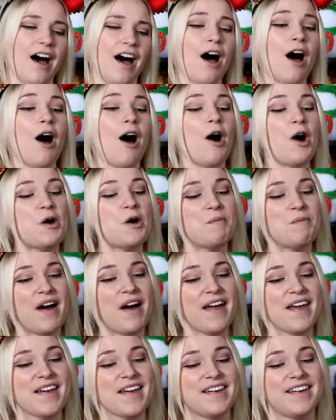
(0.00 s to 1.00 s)
Oh
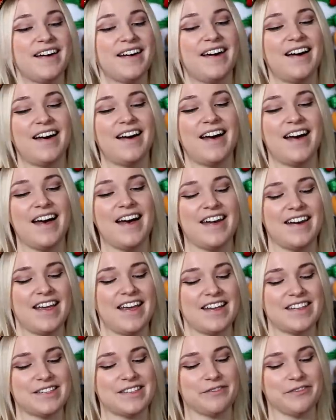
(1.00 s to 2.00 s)
my god,
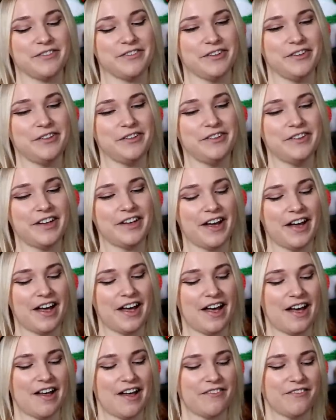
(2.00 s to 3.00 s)
it's
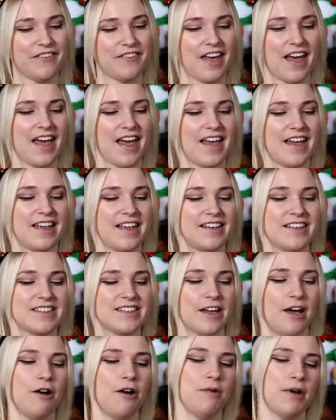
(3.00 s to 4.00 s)
Rudolph! And
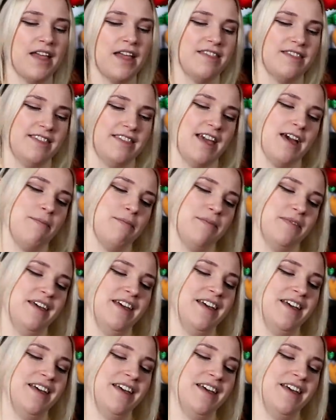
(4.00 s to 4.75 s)
yep.